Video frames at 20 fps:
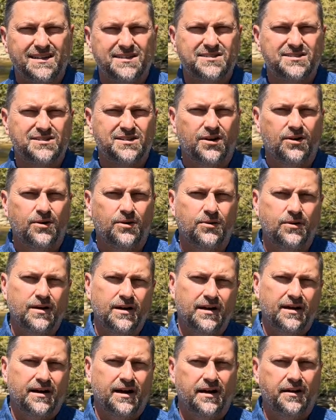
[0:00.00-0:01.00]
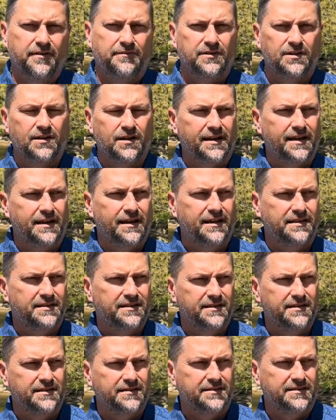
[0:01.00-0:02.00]
So if you're looking at
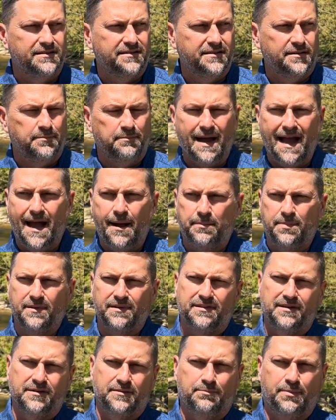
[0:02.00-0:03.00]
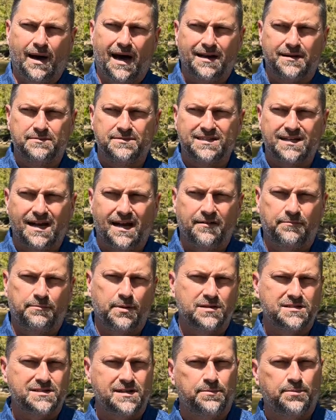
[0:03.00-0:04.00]
the map, the bottom side of
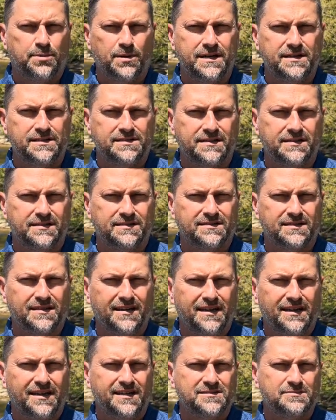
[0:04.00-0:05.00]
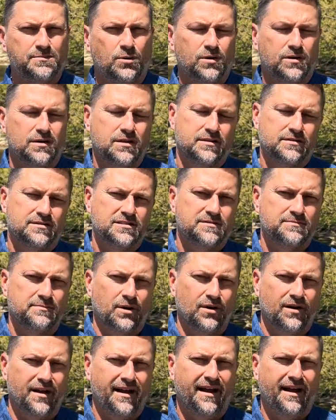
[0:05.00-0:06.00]
Percy Priest is more the
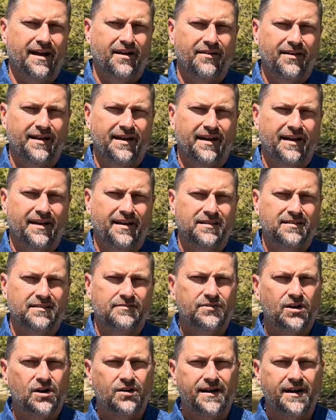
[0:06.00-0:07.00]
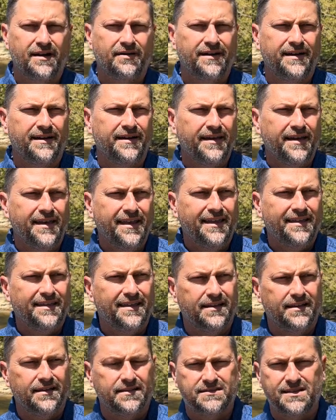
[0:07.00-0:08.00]
Smyrna area and Laverne area.
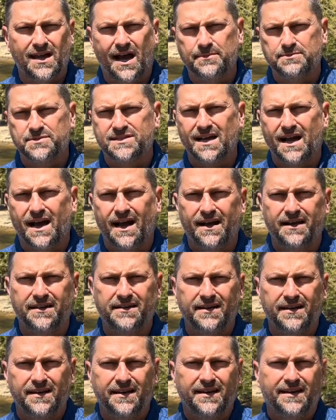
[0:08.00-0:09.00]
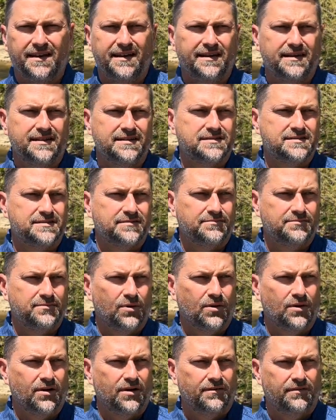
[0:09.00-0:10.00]
And the top side is
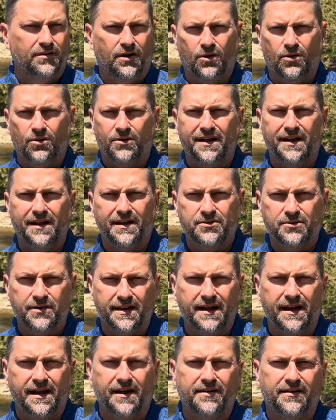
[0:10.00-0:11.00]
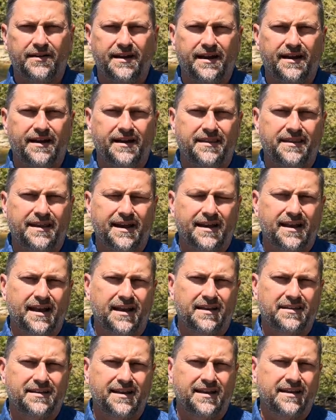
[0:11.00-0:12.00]
more of the Old Hickory area and that
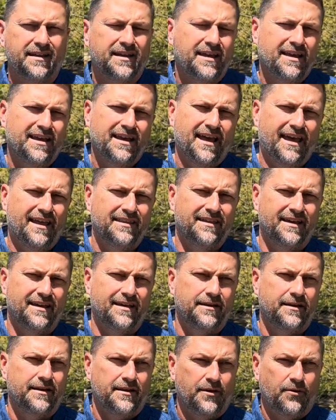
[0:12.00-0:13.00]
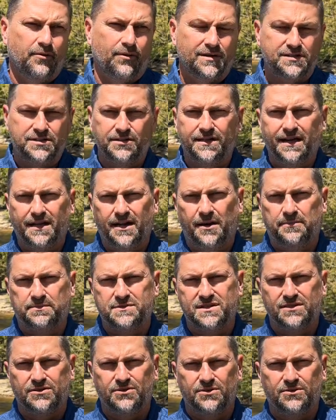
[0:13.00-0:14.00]
kind of thing. And then once you get up
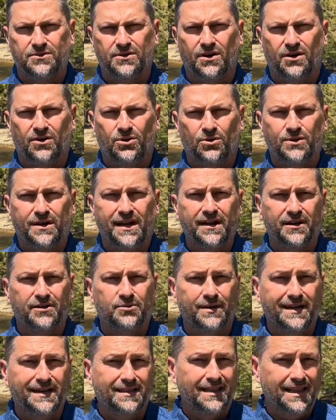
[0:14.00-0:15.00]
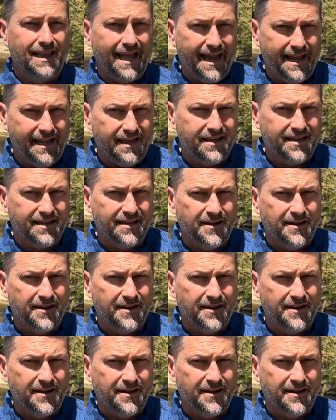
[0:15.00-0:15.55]
to Old Hickory Lake,